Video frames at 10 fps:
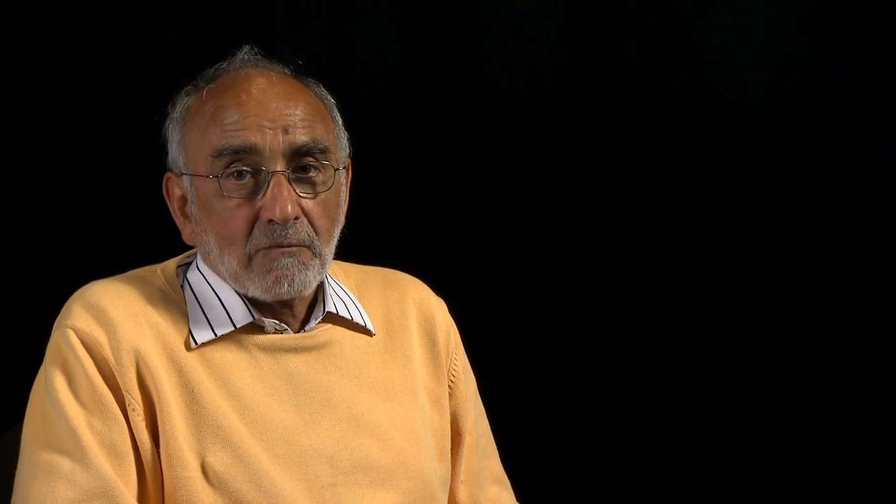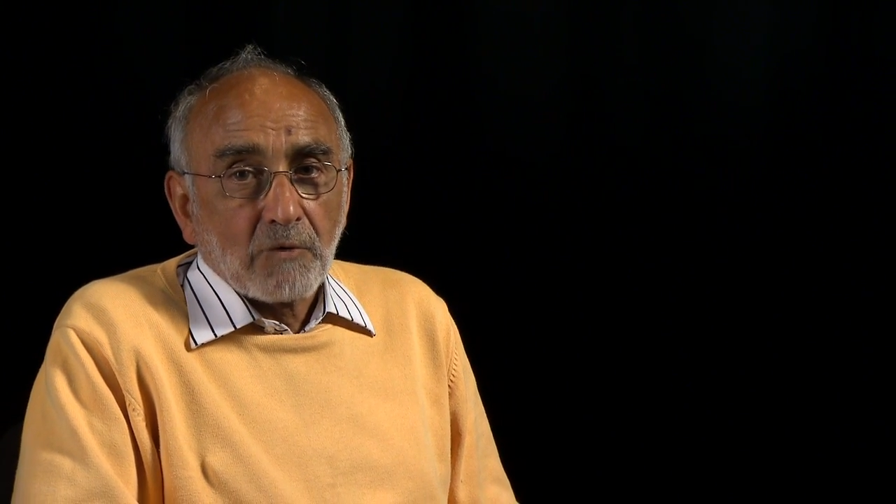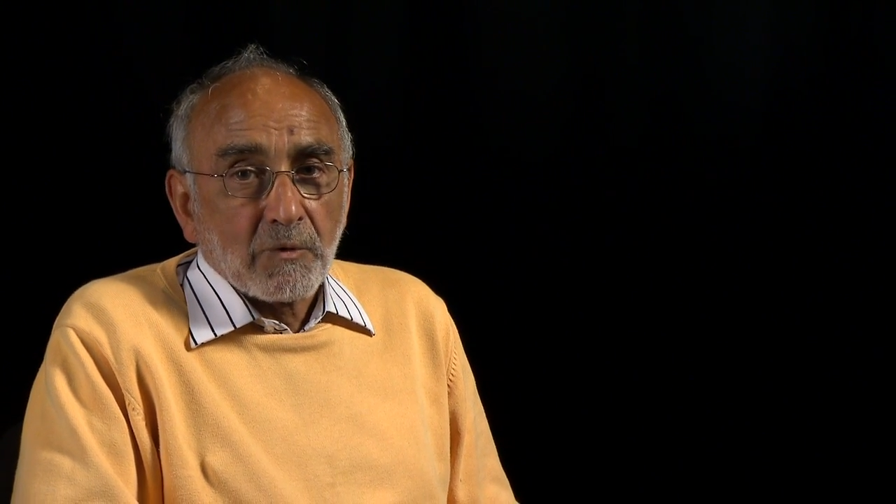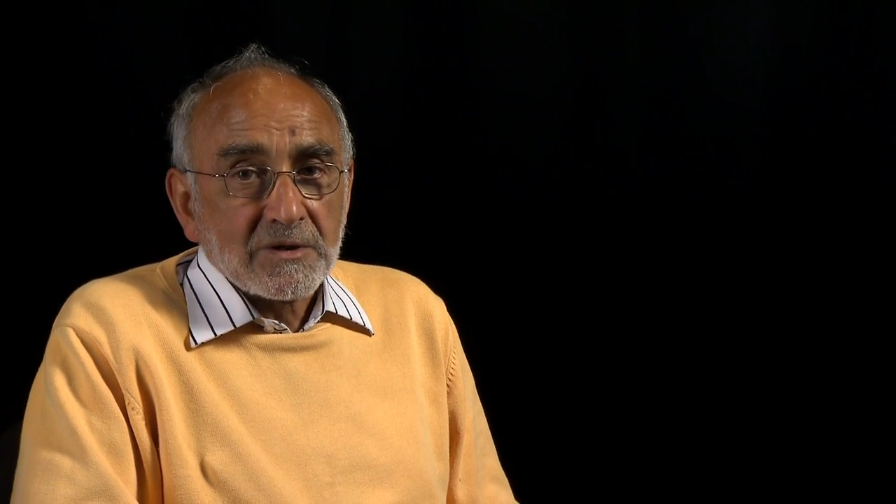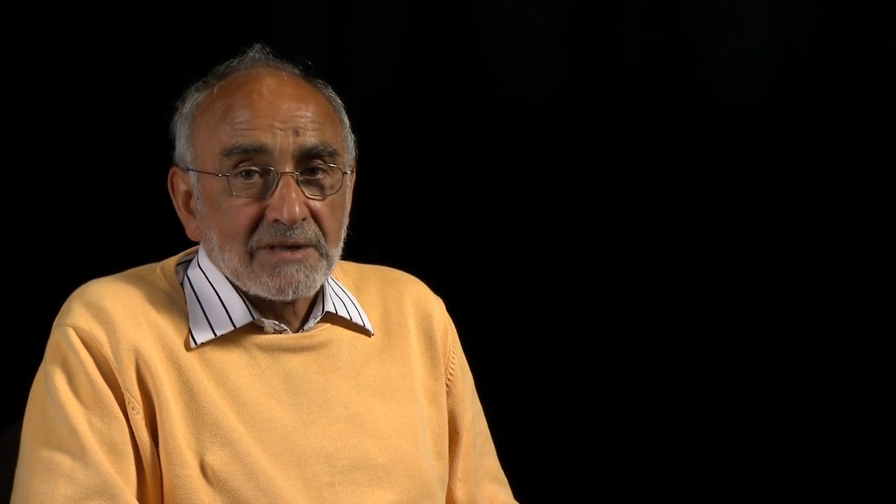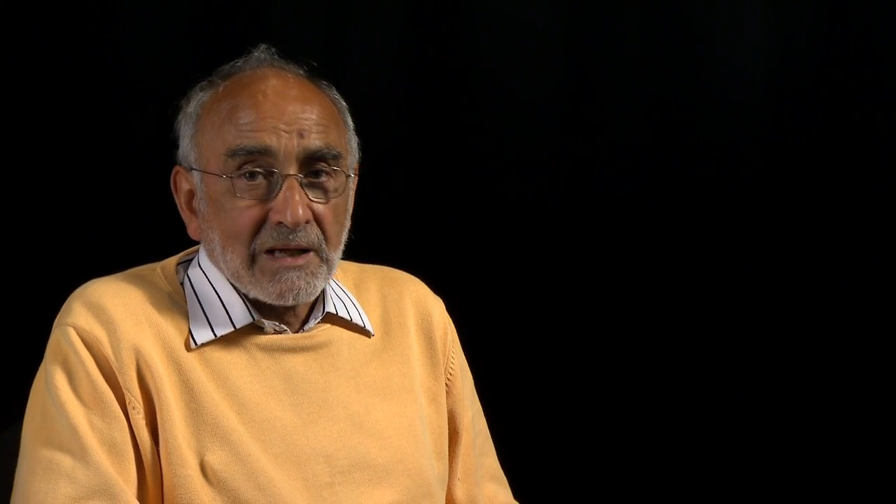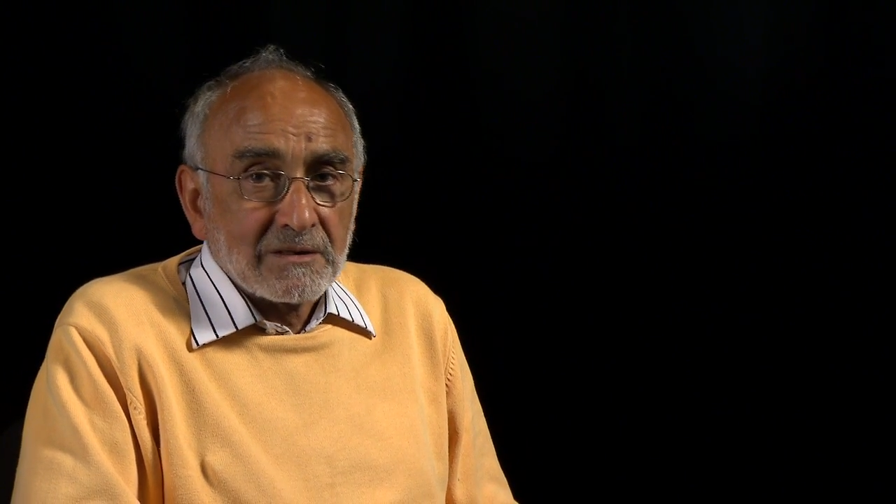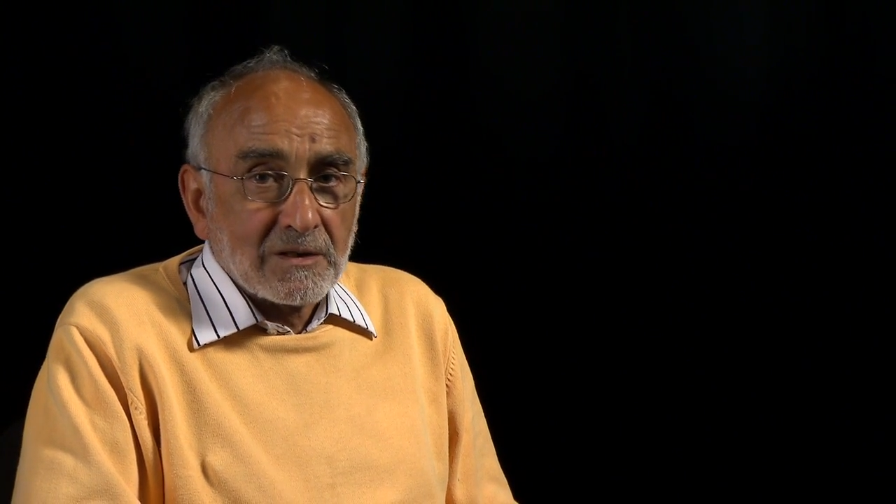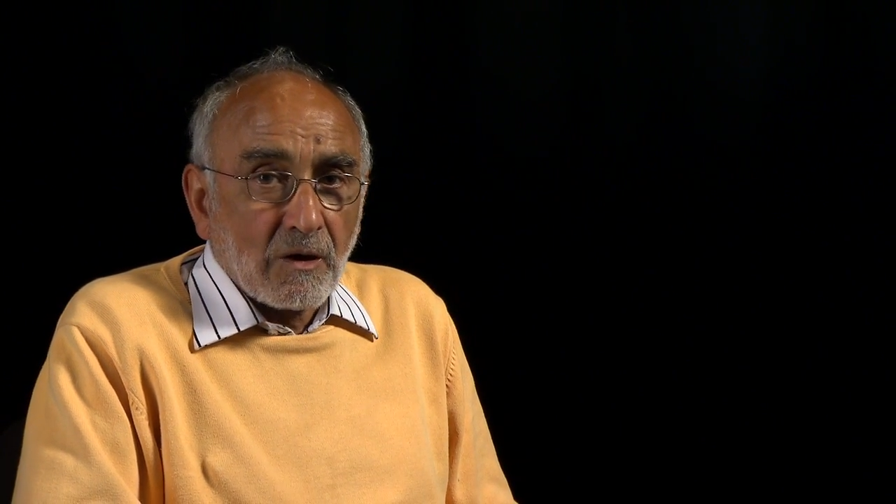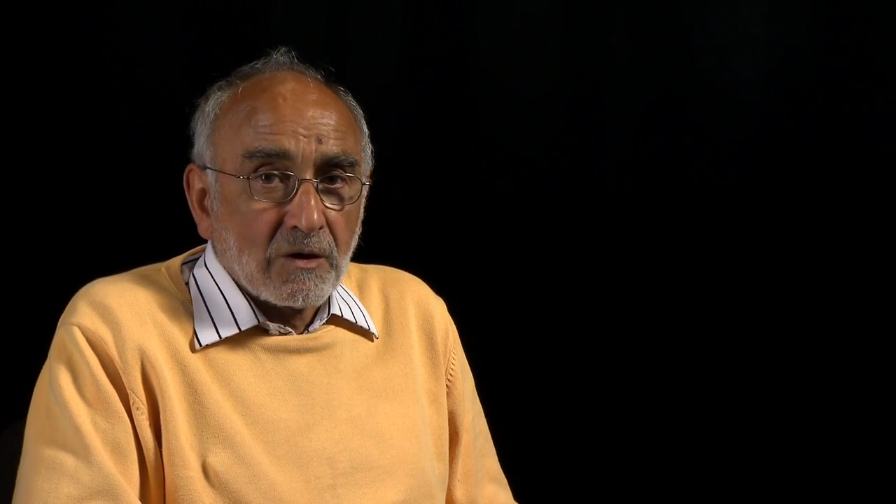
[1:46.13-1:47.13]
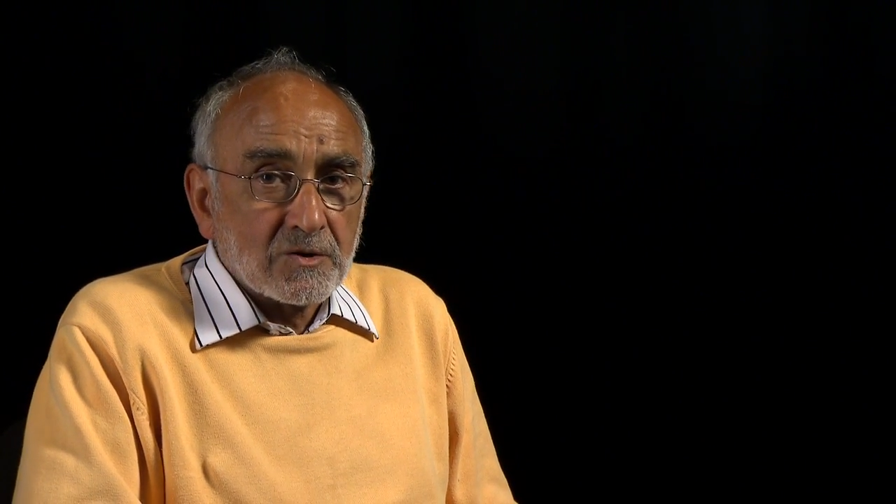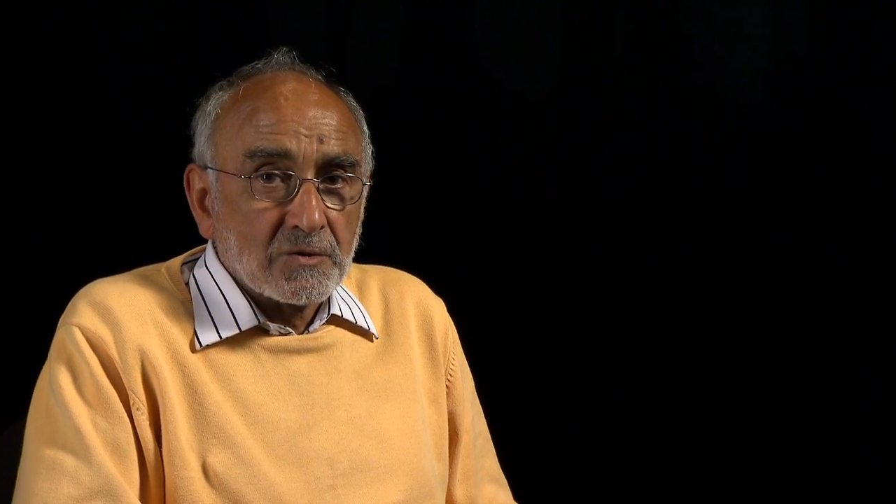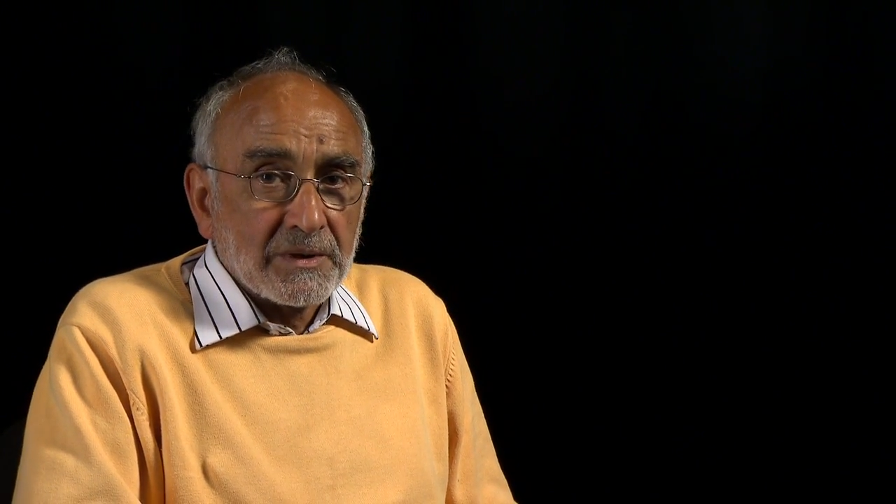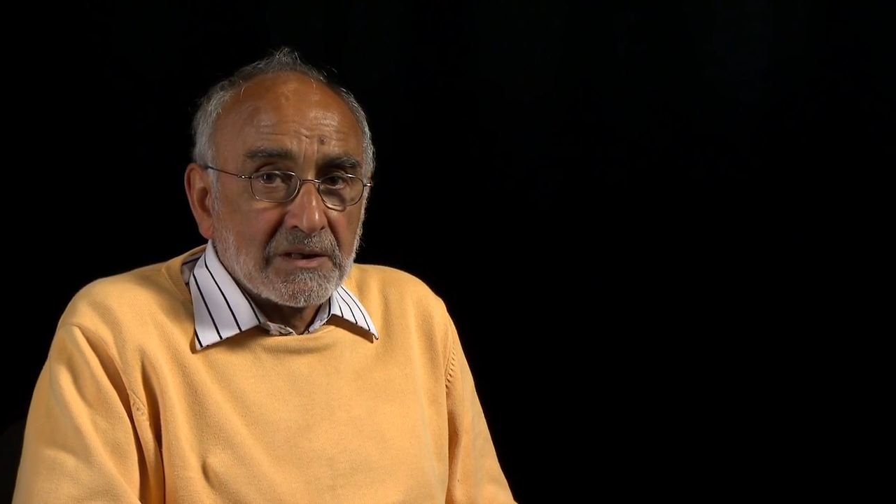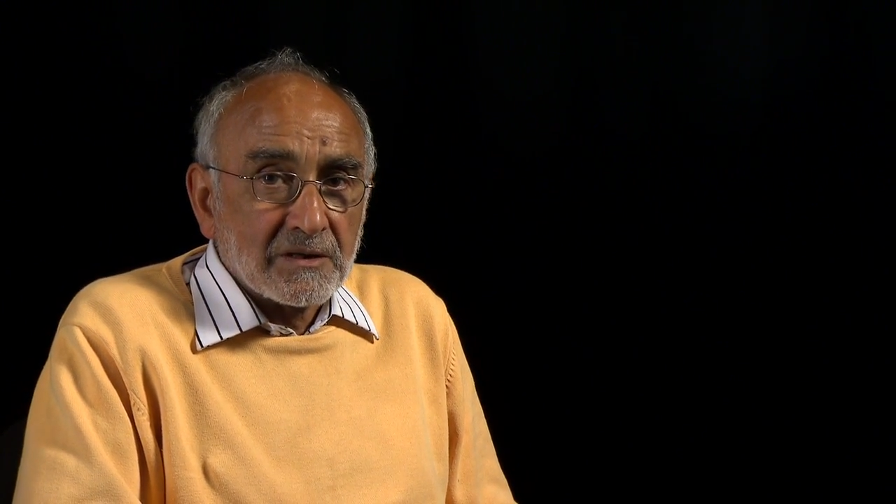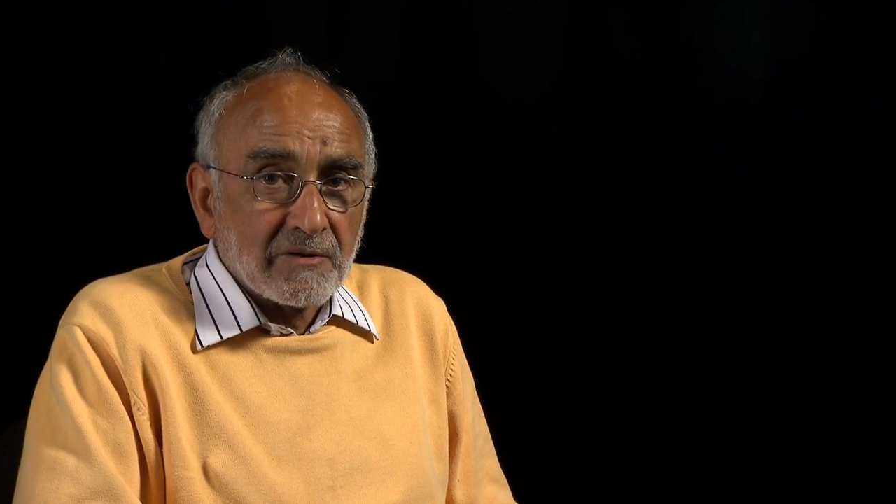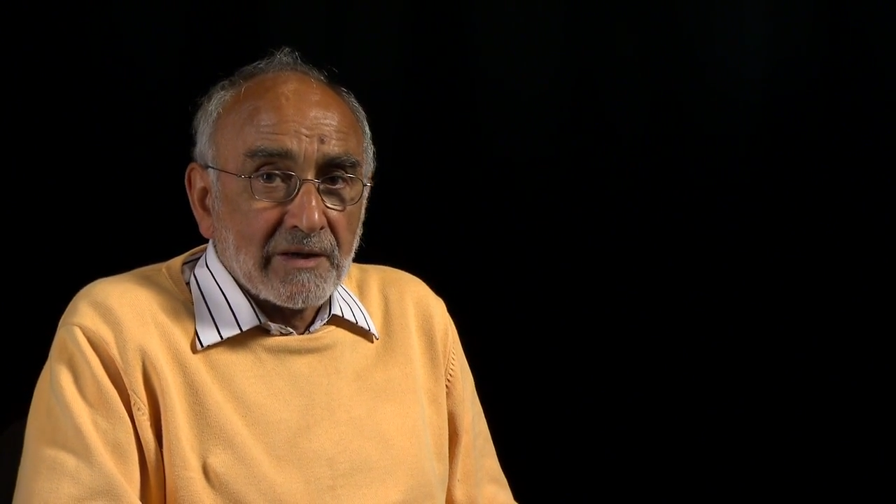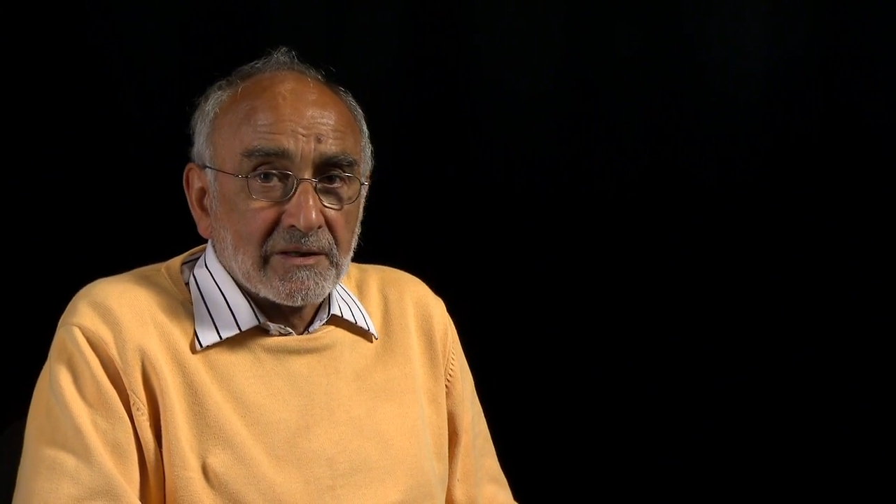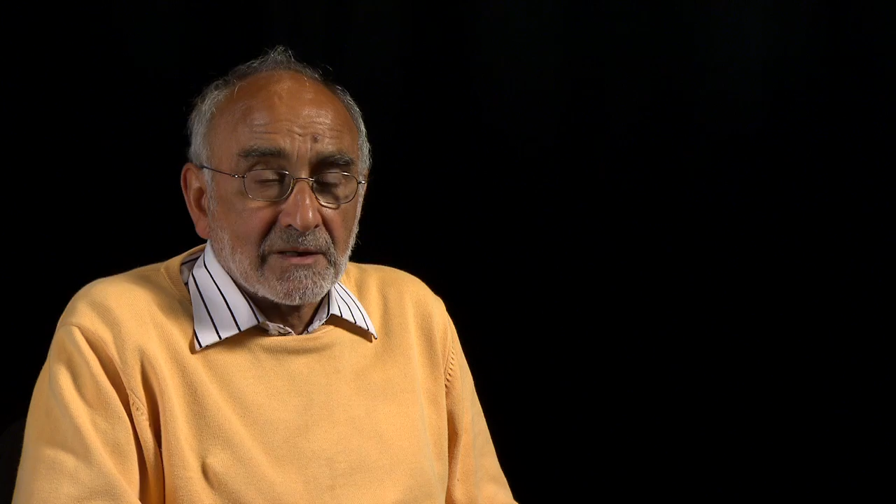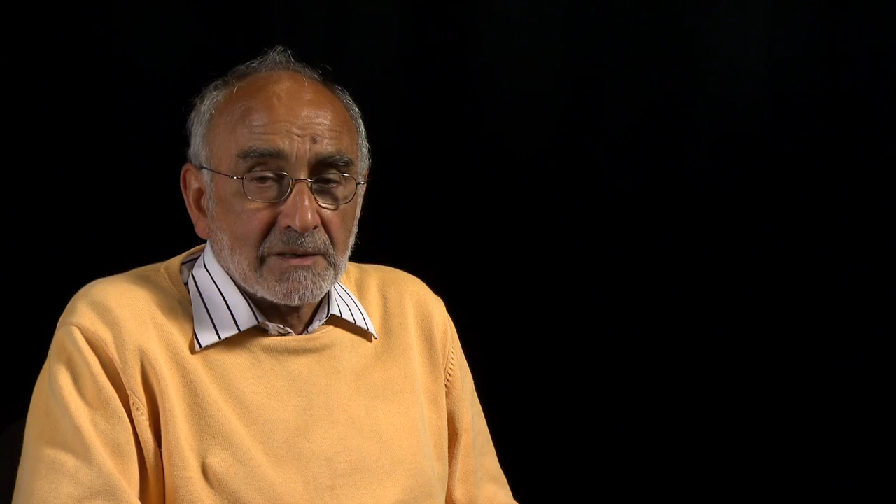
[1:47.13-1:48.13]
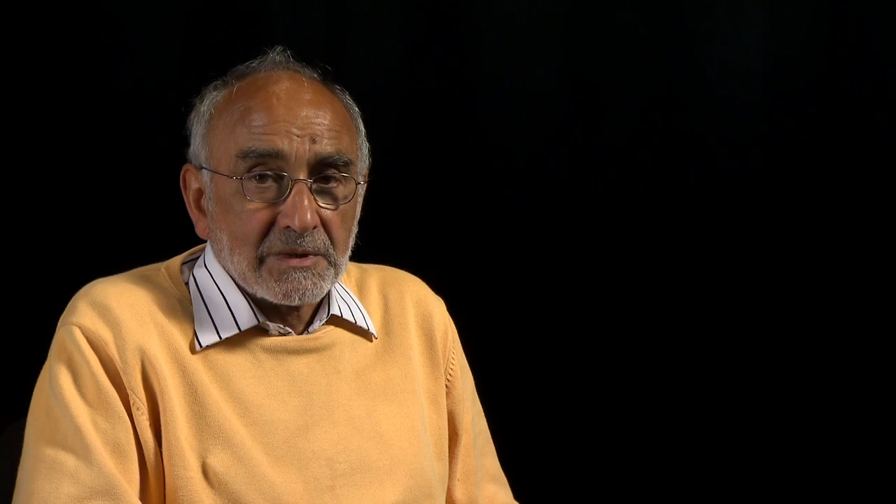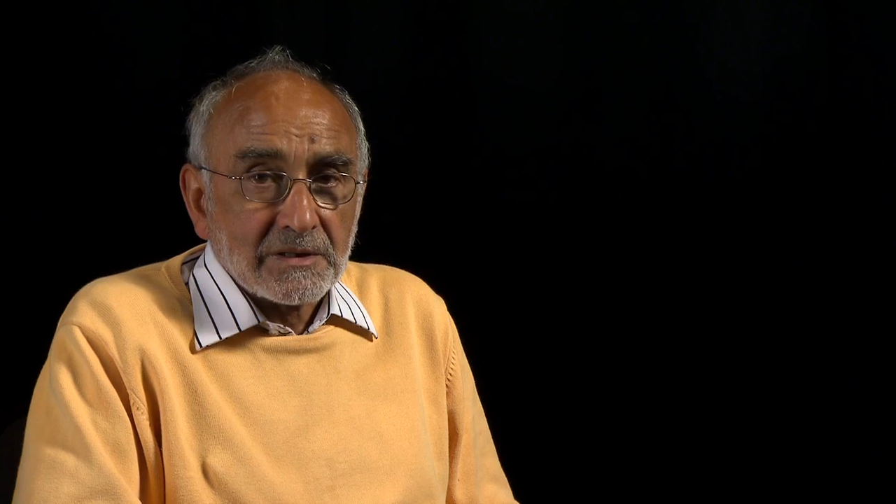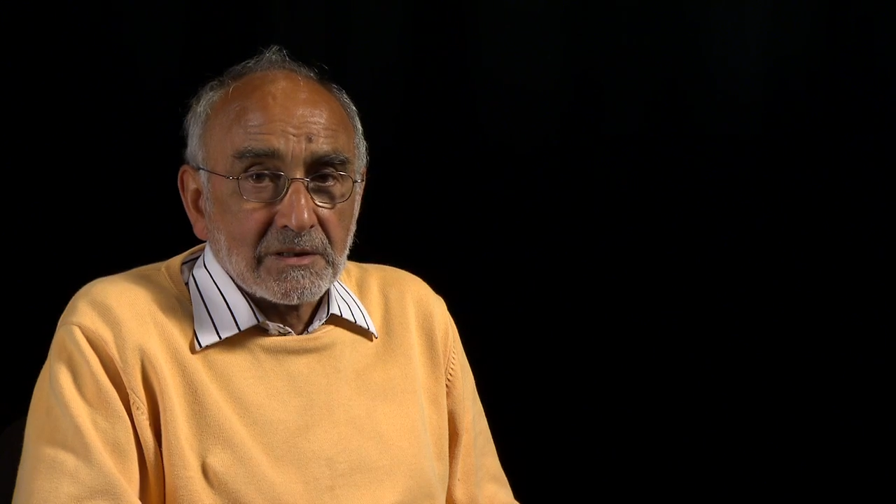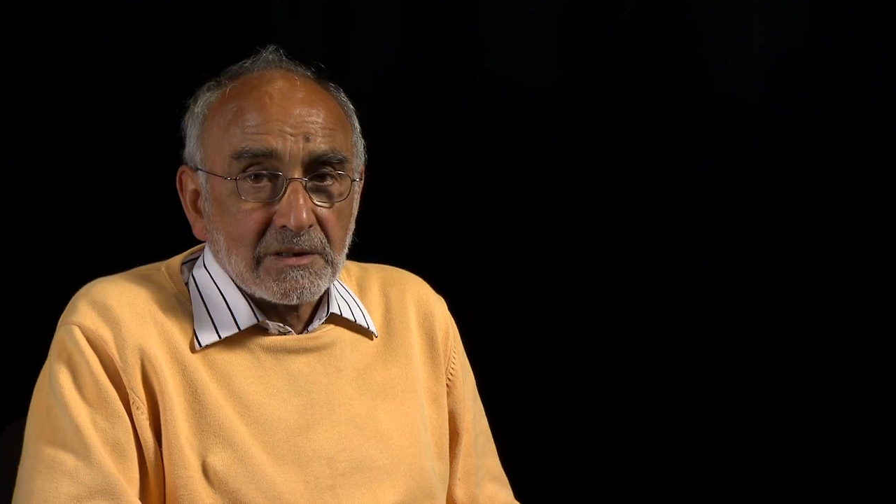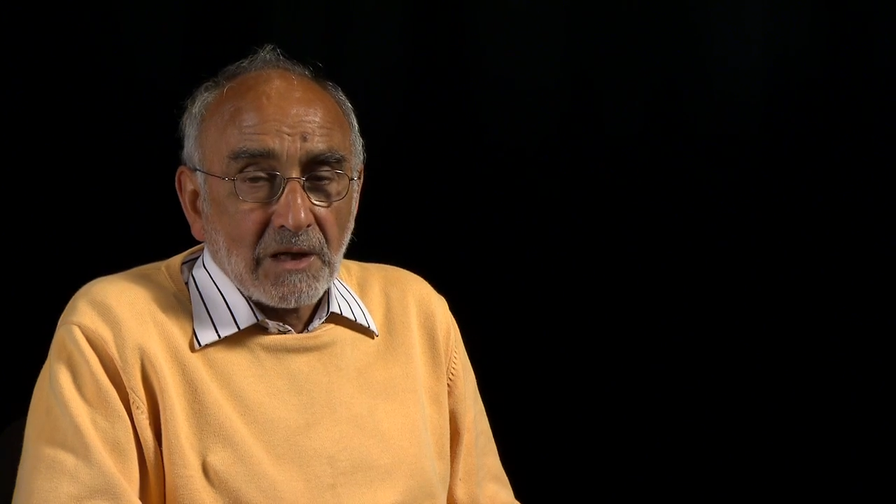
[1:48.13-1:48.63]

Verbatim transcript: what was then thought to be the theoretical limit,